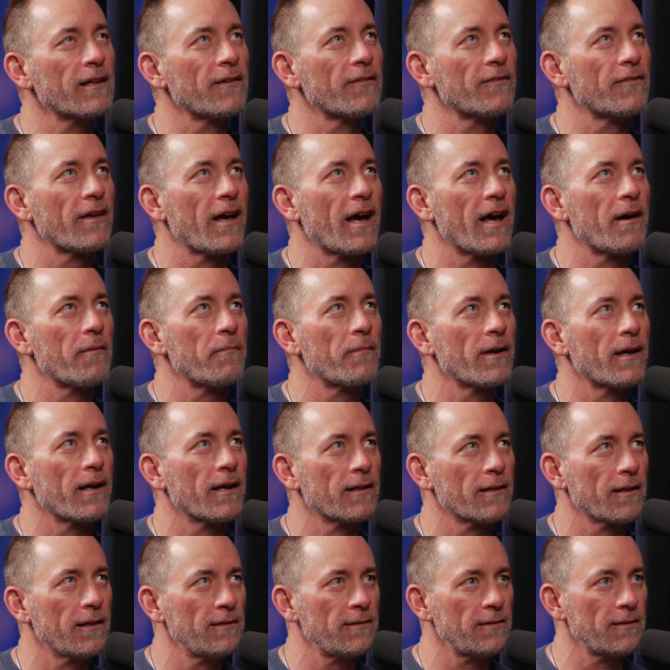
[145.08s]
of that,
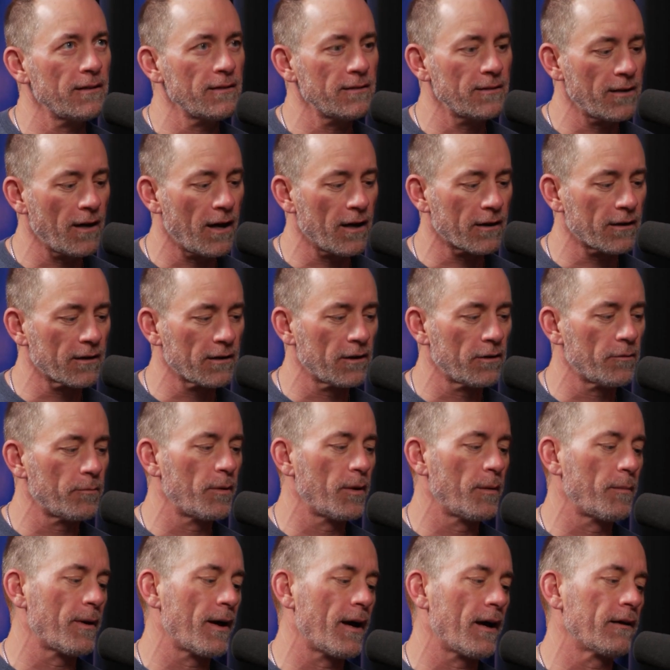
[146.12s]
man, let's let's talk a little bit
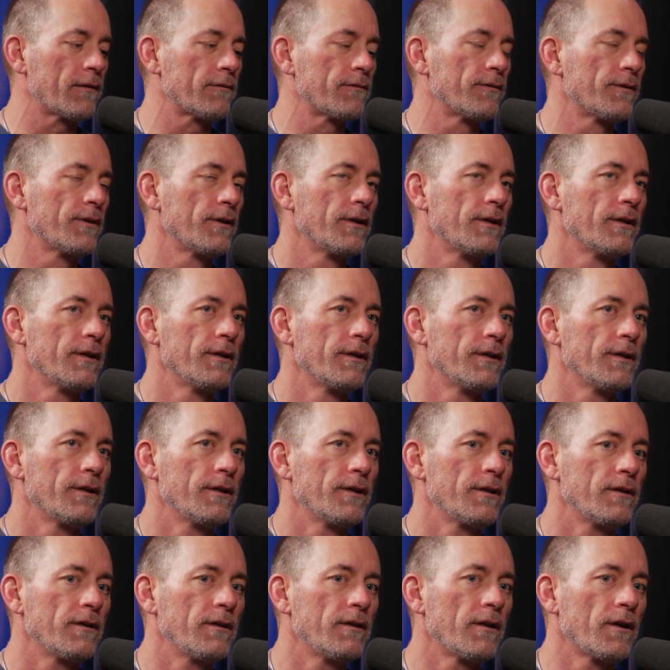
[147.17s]
about,
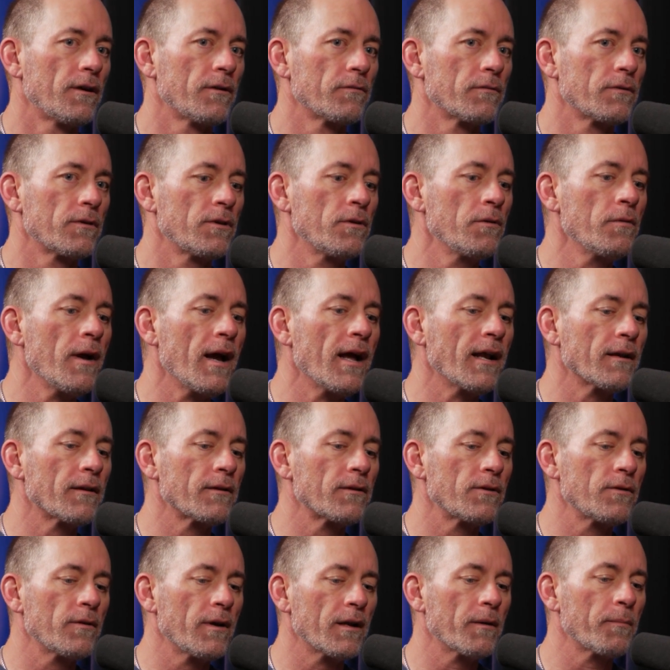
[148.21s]
you know, you had a
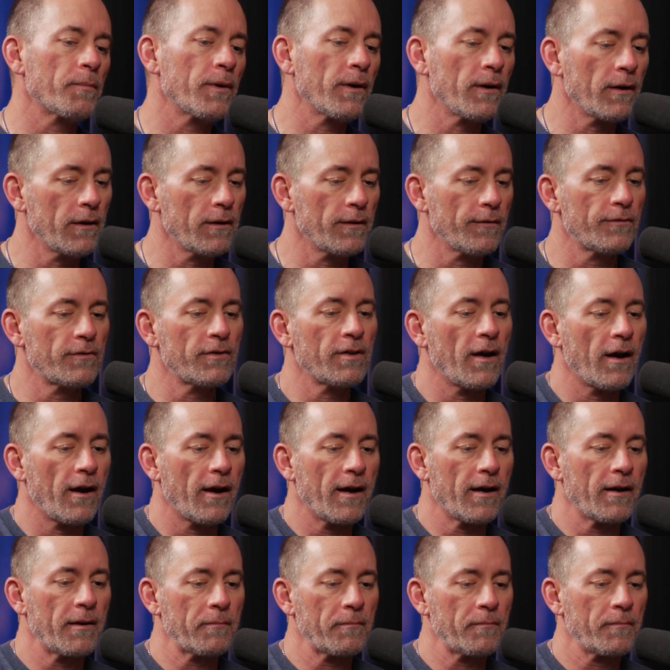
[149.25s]
you had a period of
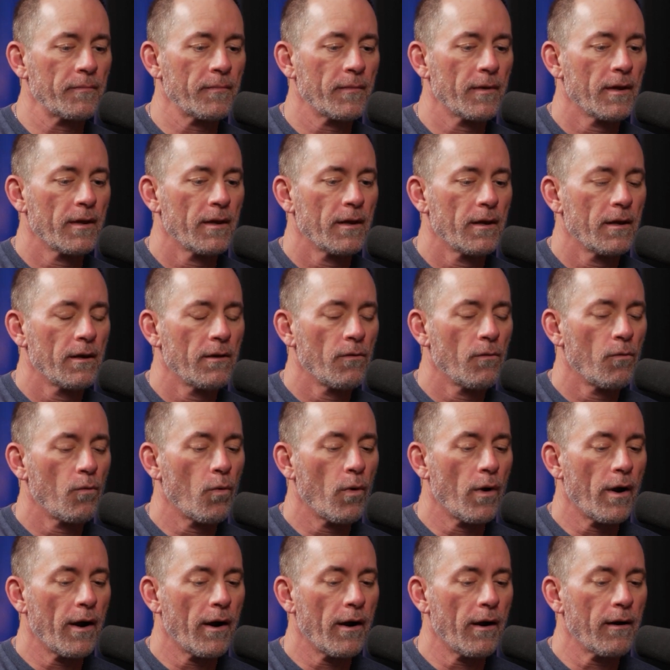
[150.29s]
time
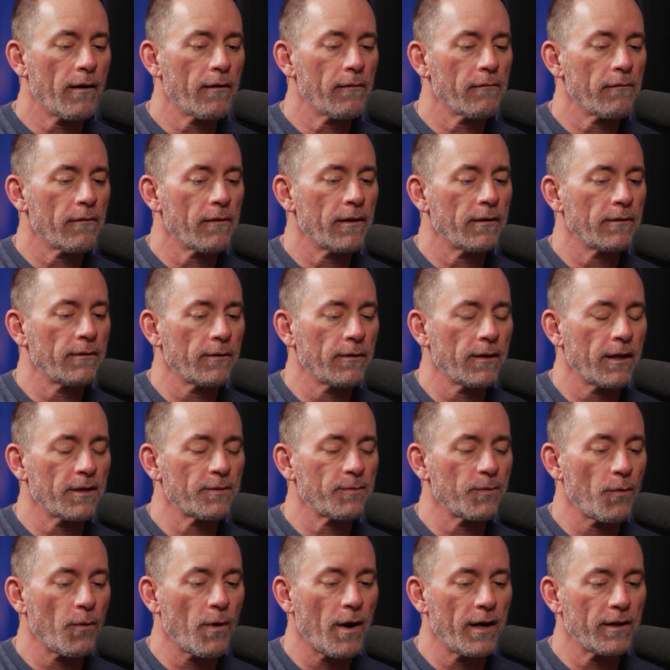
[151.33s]
where, and don't ask
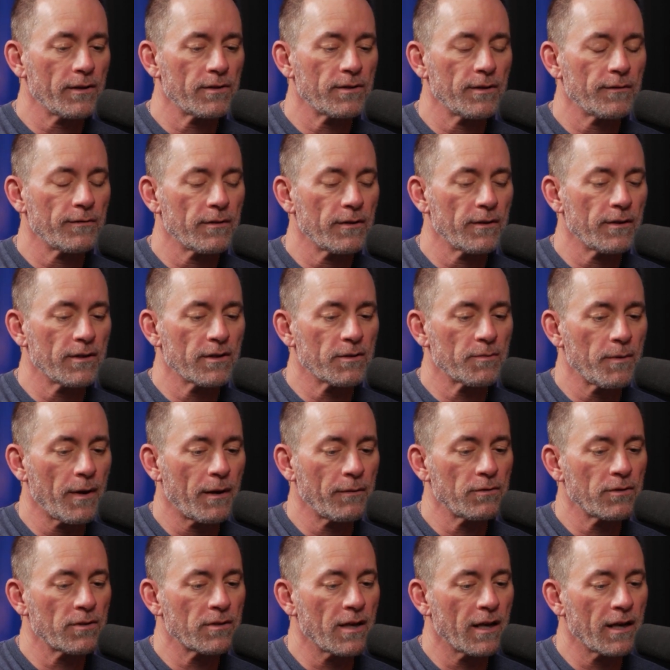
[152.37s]
me why I shifted this, but I
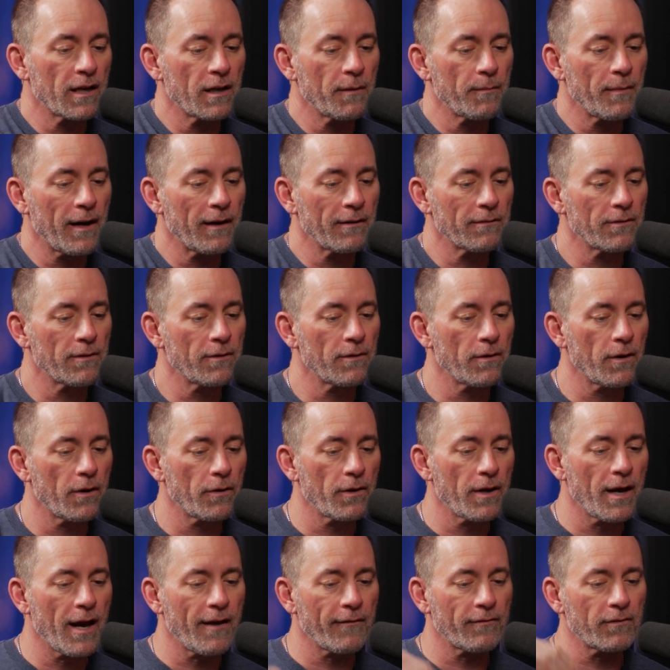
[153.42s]
was just thinking about you know
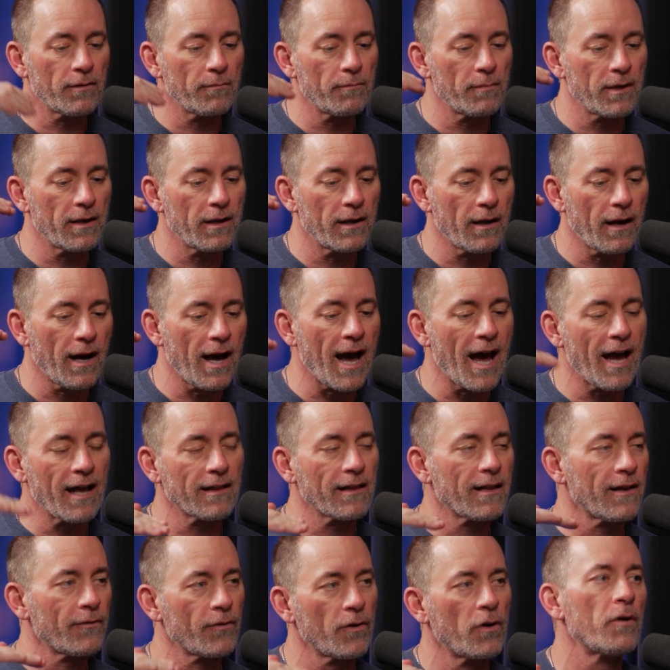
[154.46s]
you have to be at a high
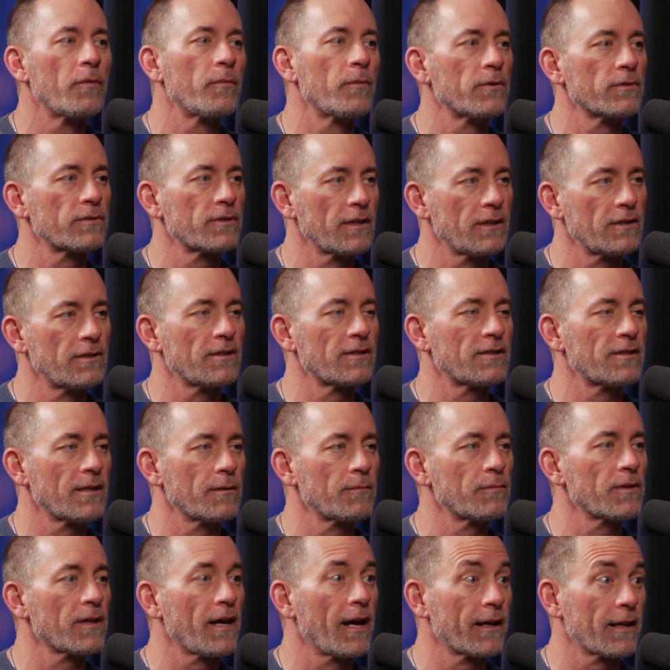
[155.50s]
level almost. It just
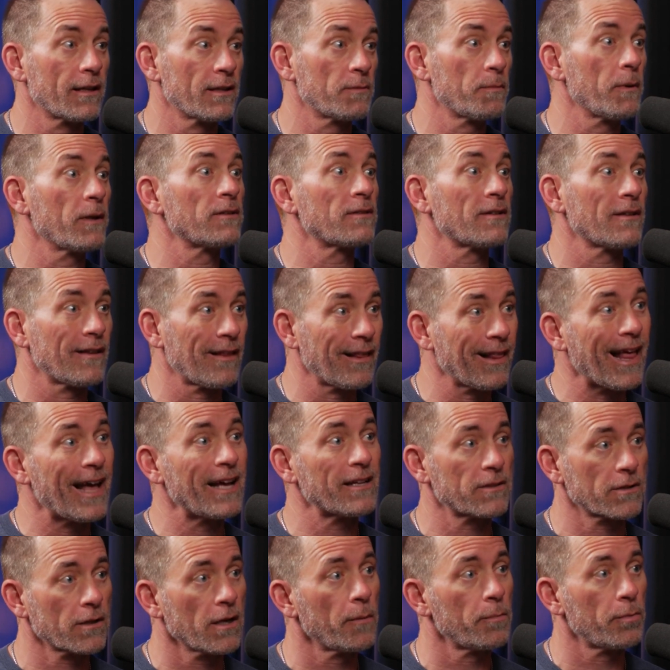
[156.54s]
seems like, especially the
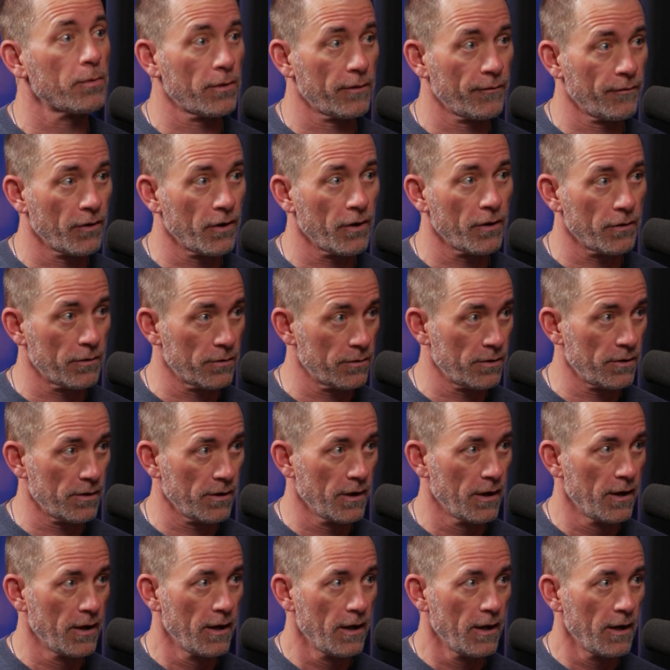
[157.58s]
last couple of years
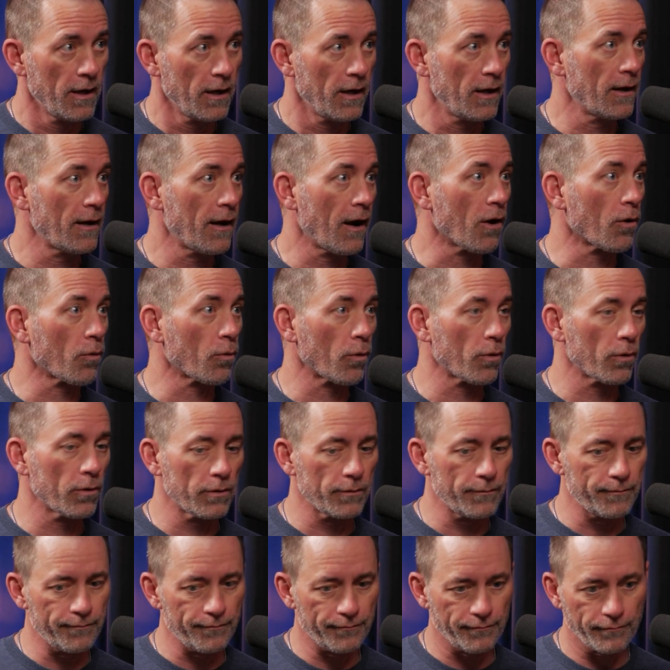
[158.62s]
mm-hmm. in our
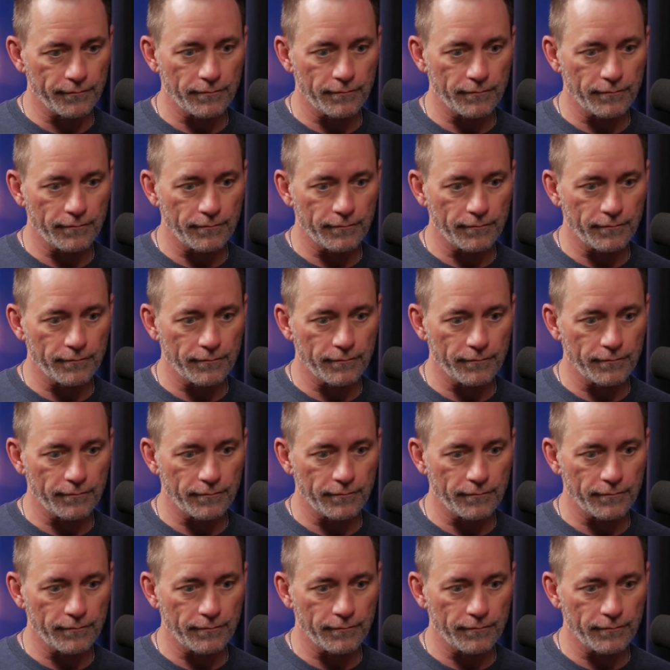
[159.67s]
world,